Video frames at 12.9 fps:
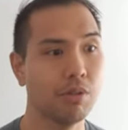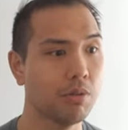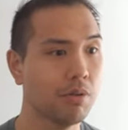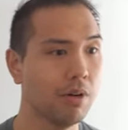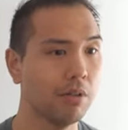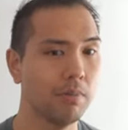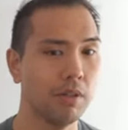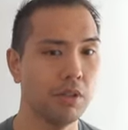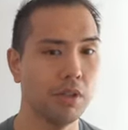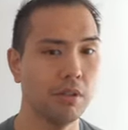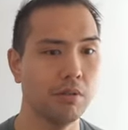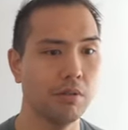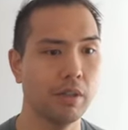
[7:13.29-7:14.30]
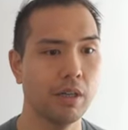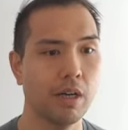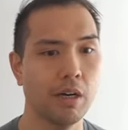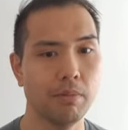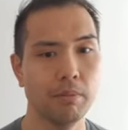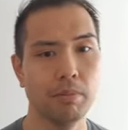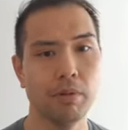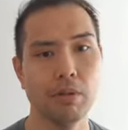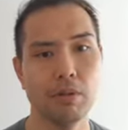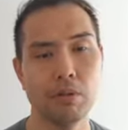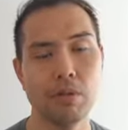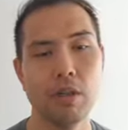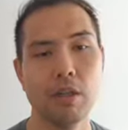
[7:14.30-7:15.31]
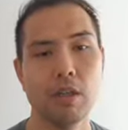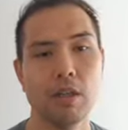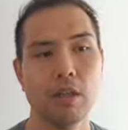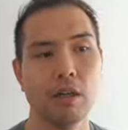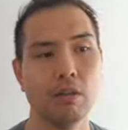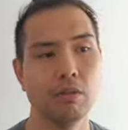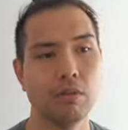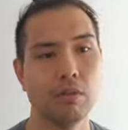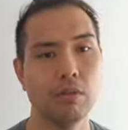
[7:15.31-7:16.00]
subscribe to my channel, and comment below how.